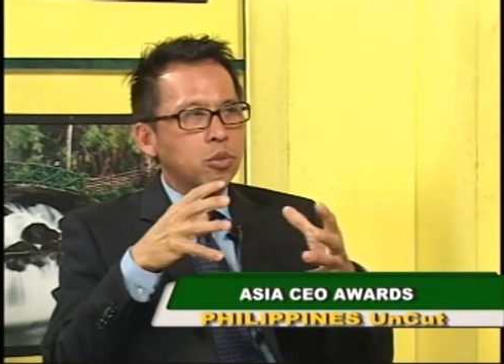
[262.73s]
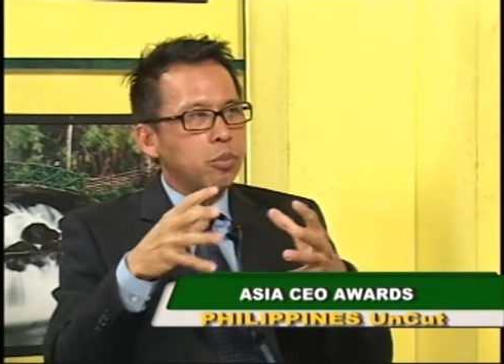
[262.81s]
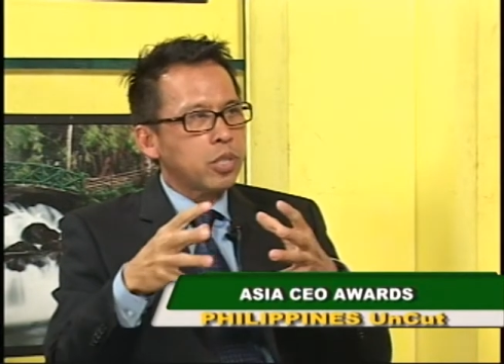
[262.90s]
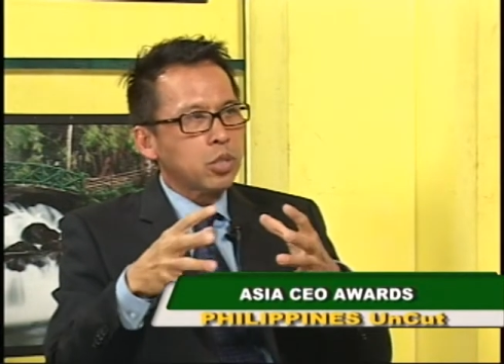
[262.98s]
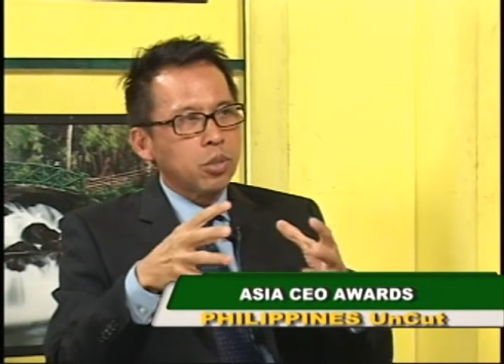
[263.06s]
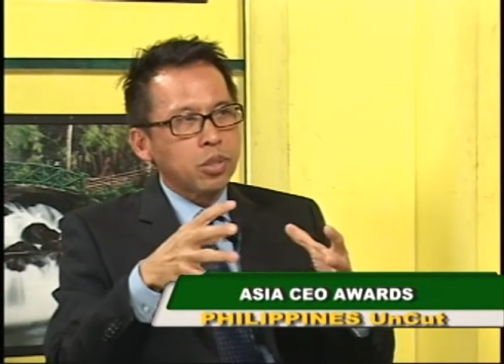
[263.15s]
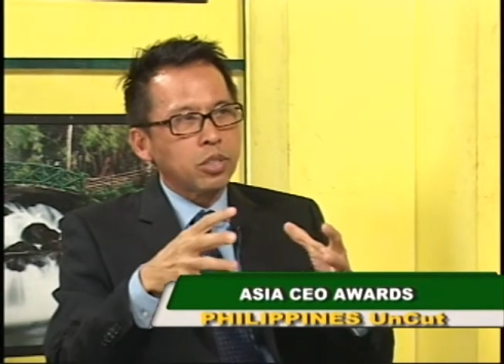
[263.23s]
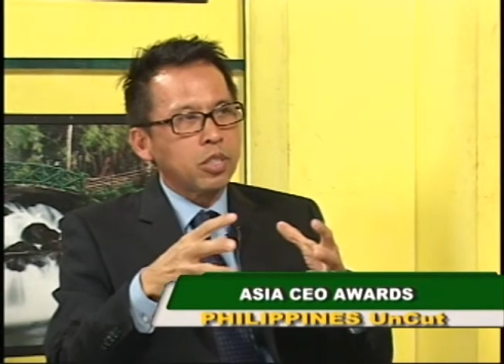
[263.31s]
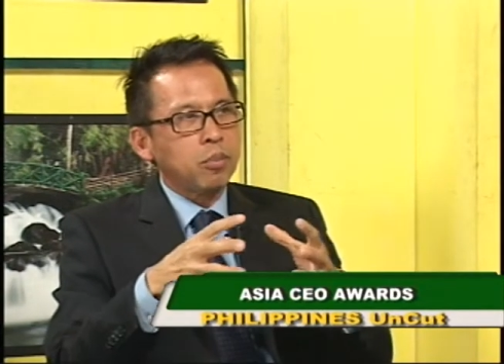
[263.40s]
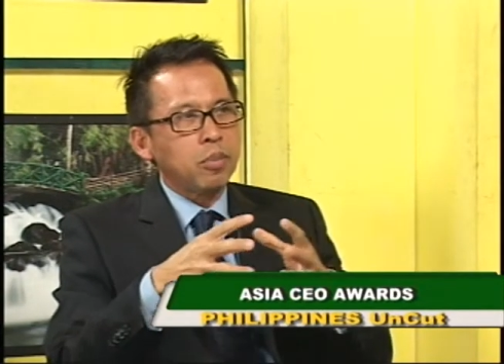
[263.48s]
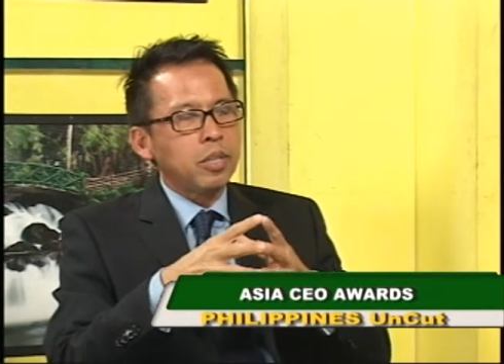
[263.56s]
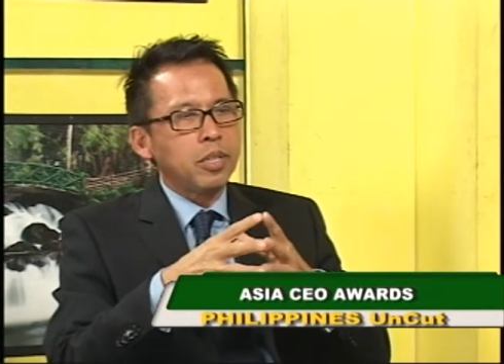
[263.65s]
doing
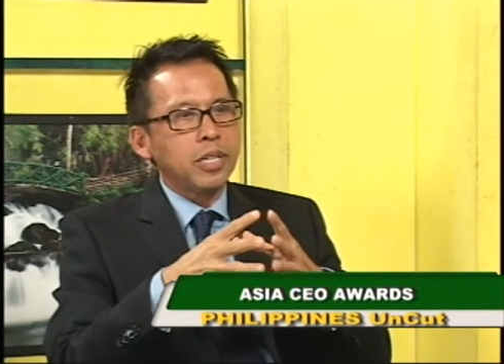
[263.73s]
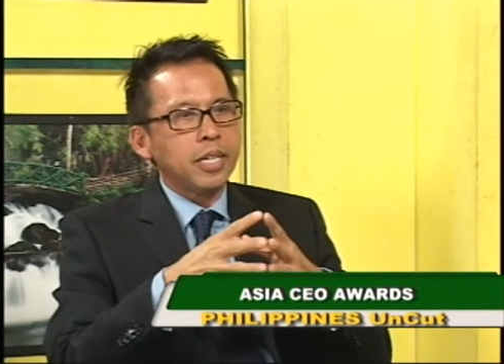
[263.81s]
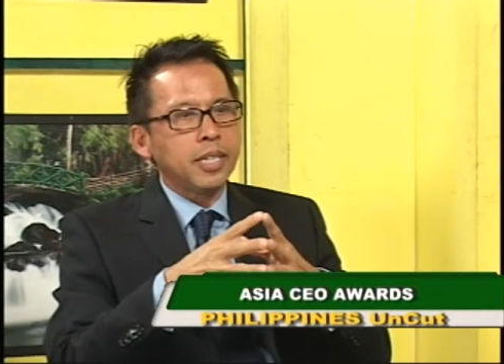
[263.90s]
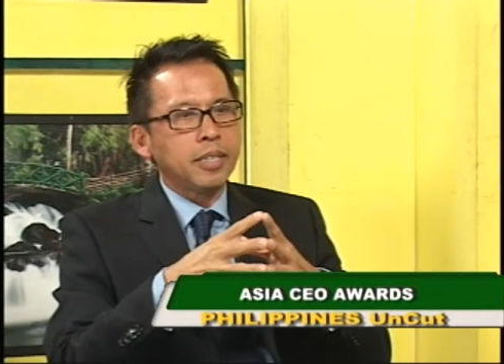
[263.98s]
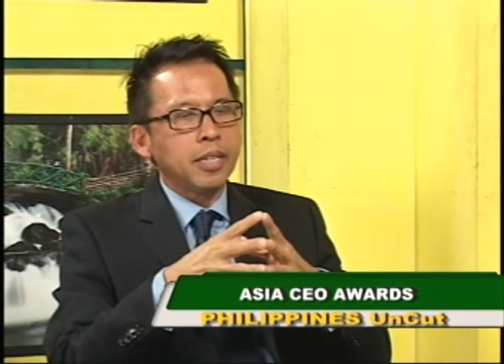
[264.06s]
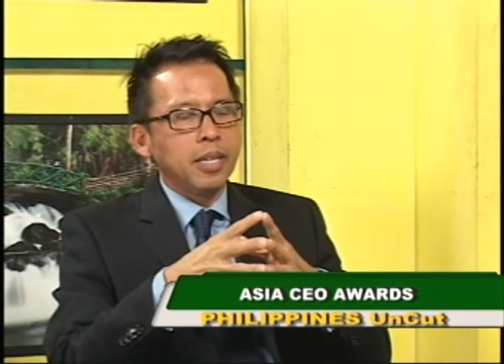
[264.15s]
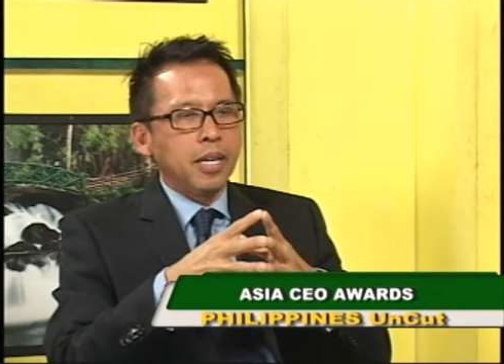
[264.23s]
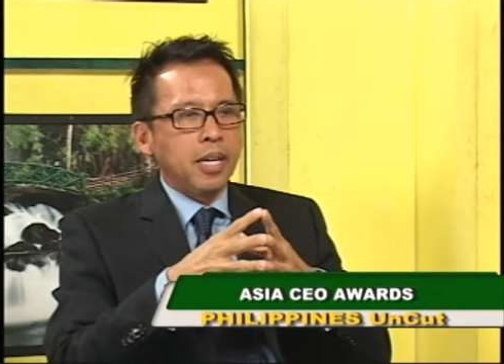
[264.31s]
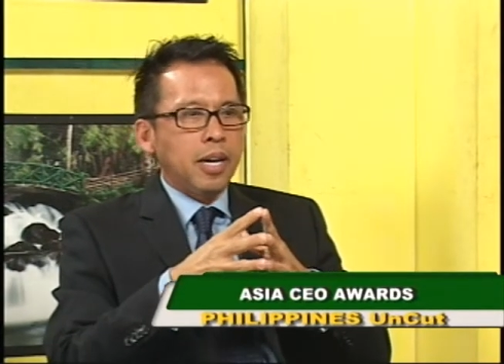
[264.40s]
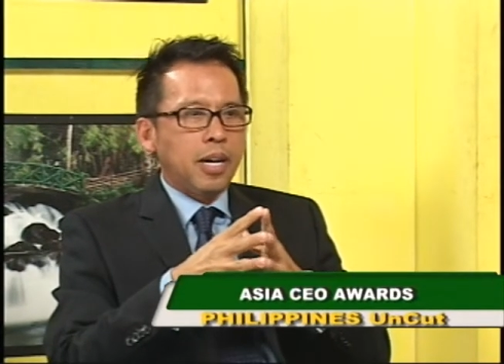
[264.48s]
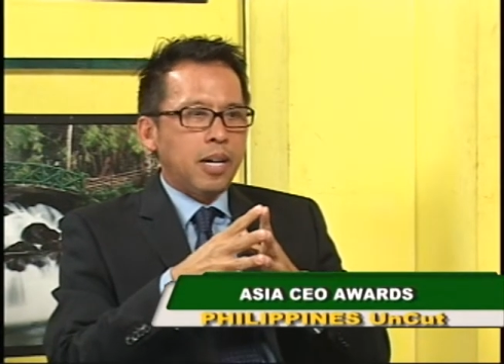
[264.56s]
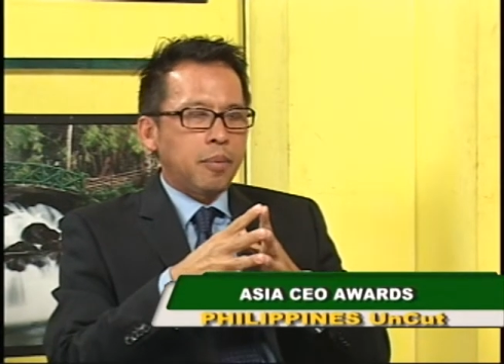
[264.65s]
short-term learning
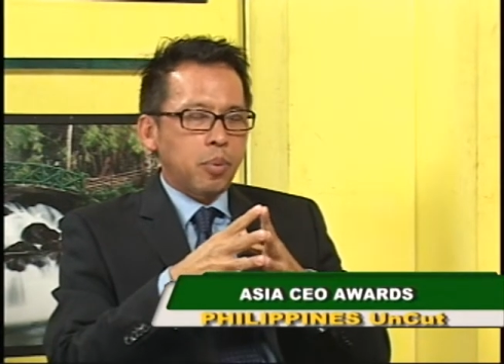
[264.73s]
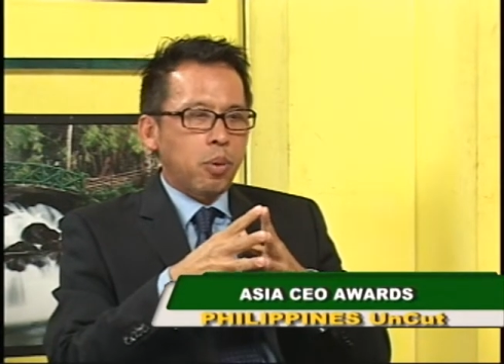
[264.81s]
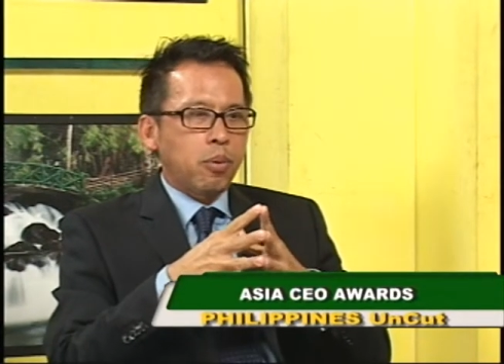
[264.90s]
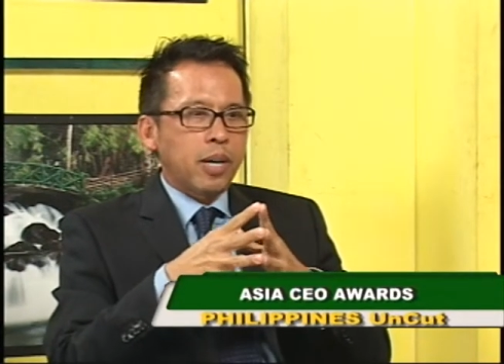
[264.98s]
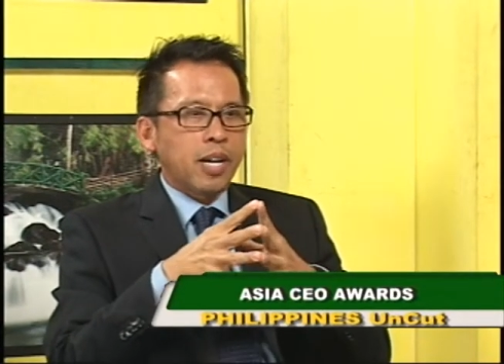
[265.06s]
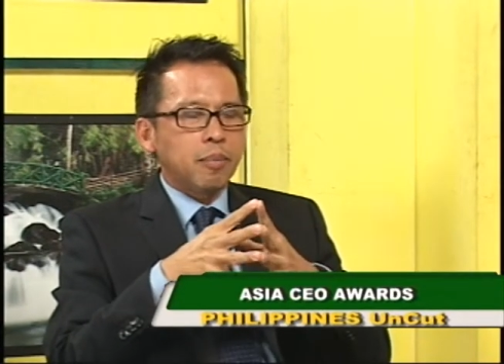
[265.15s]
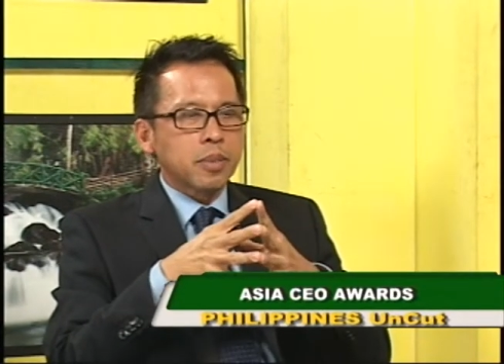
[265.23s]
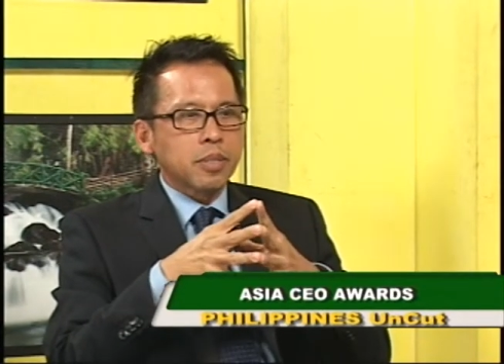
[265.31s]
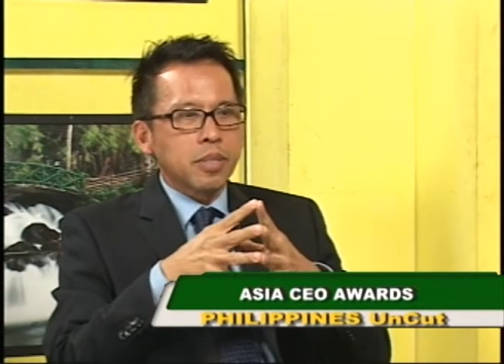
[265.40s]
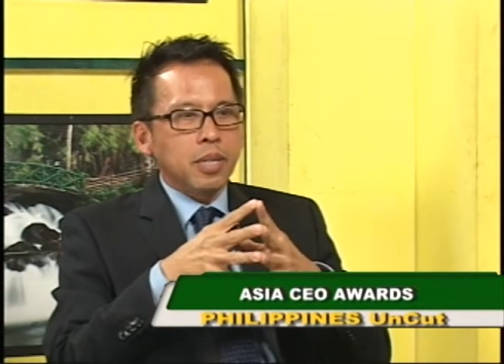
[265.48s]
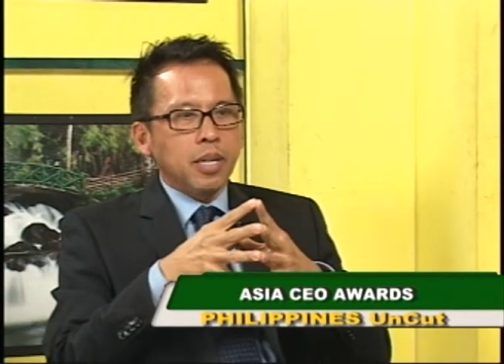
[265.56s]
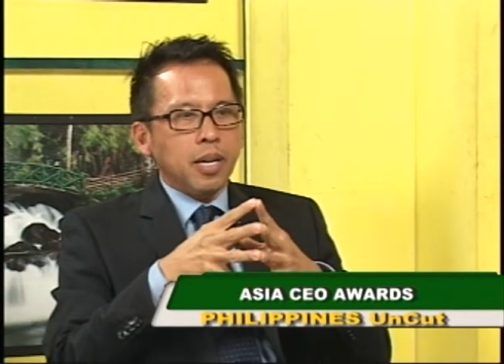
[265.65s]
programs.